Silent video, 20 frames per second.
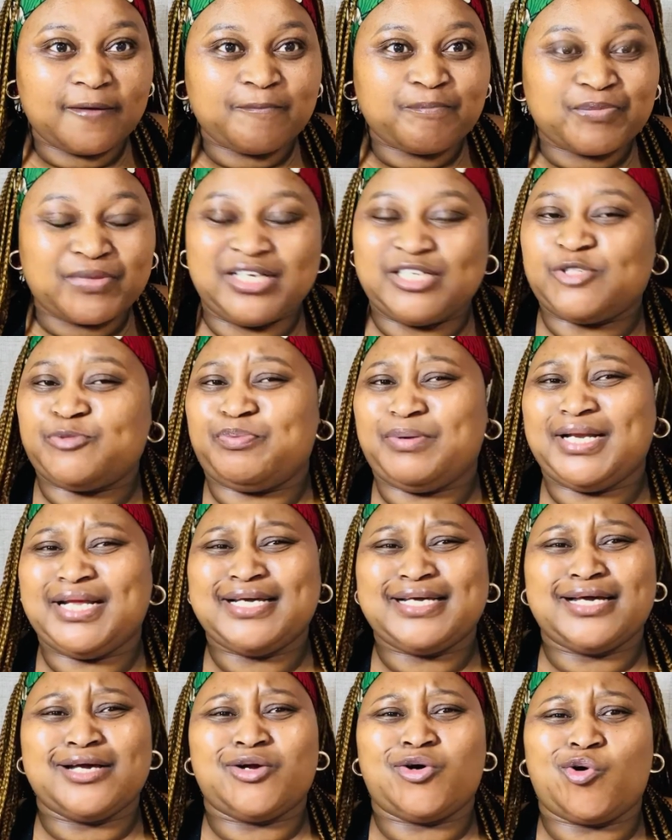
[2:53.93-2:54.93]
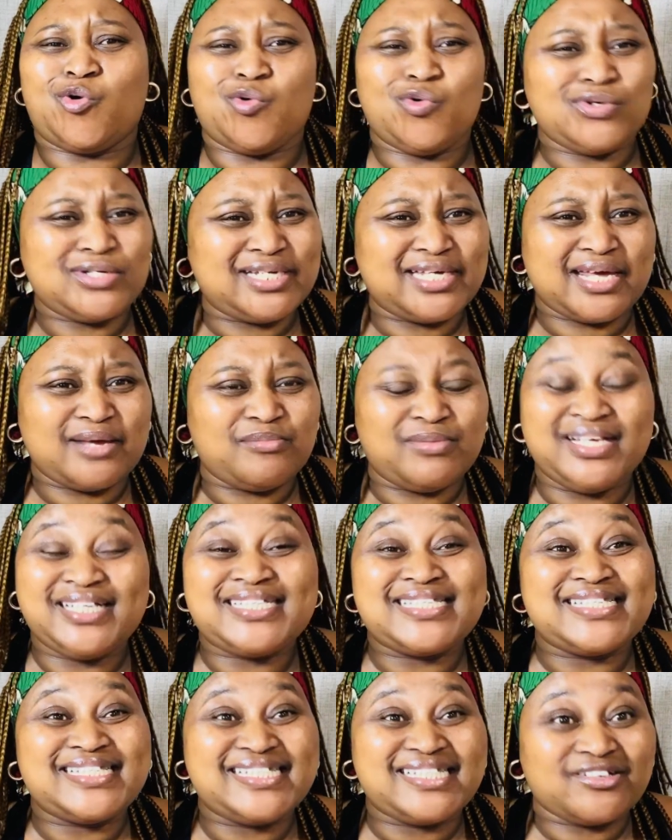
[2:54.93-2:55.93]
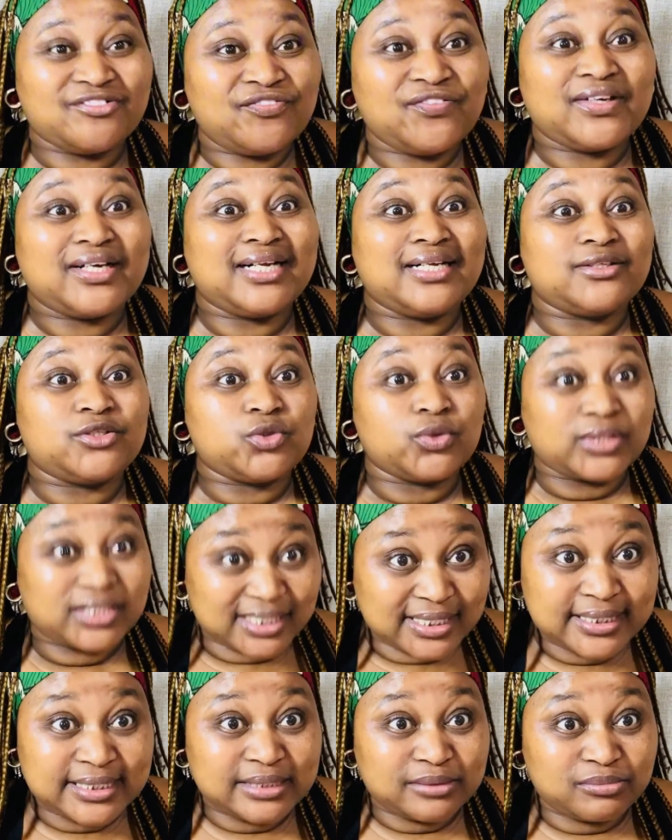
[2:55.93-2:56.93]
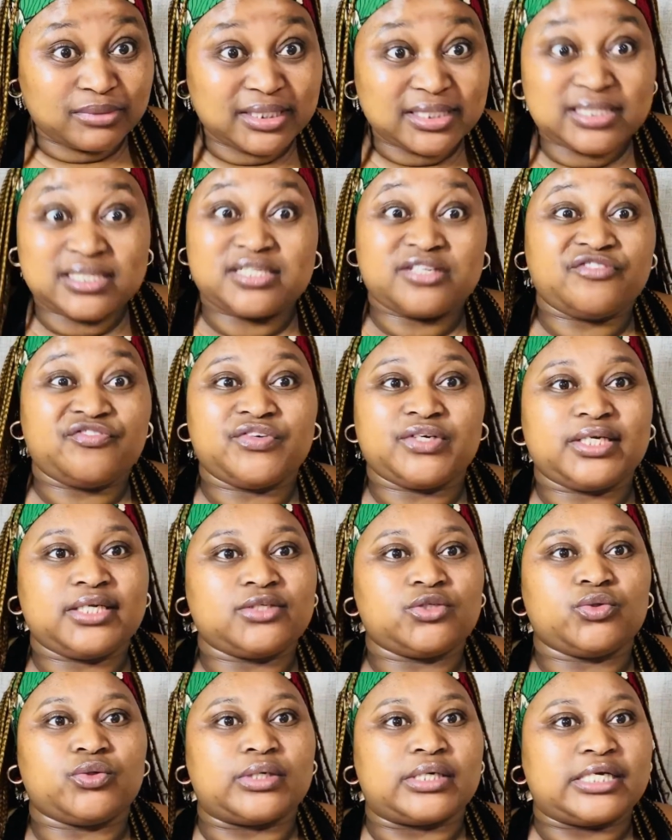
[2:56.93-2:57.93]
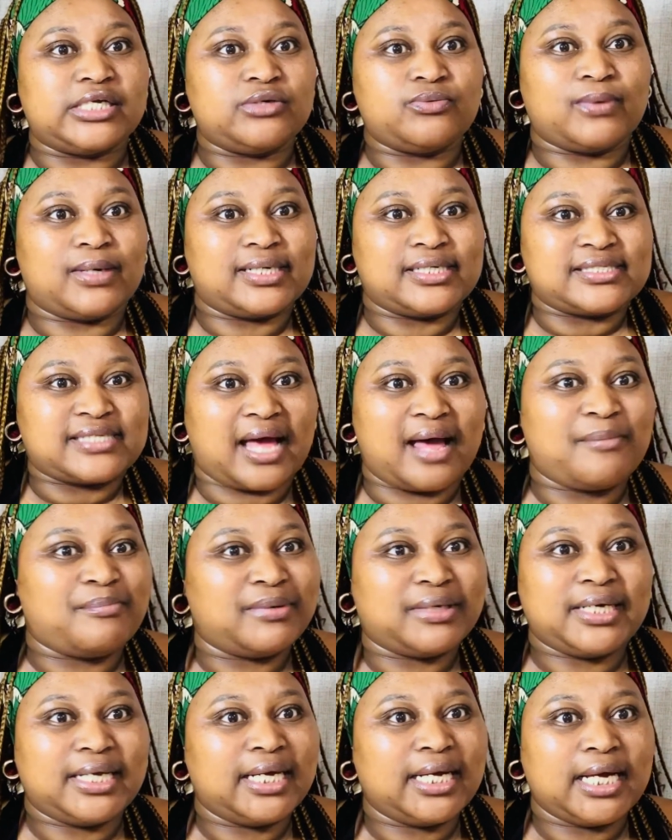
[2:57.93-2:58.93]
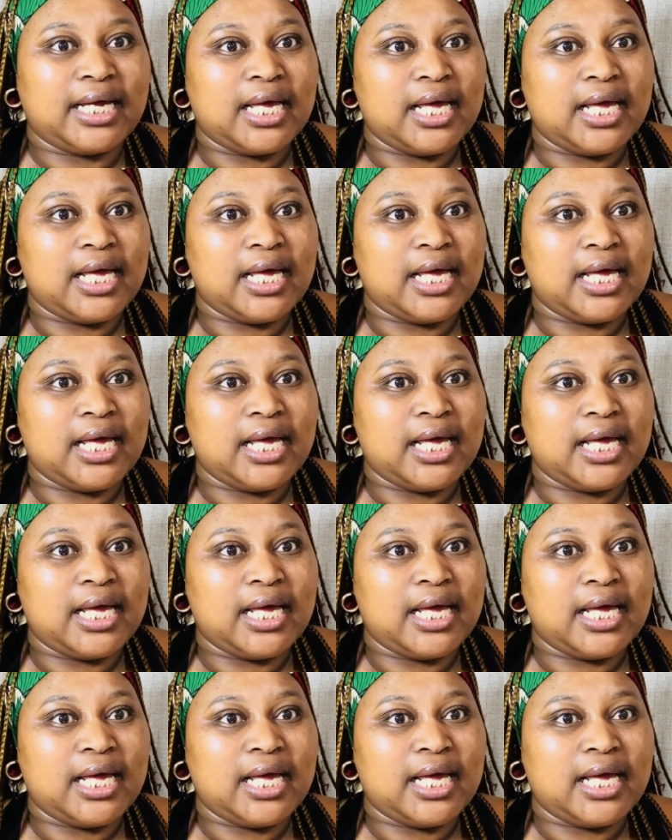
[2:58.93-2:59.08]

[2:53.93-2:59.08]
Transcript: He's playing a good game. It's difficult to read him. It's difficult to read what is happening.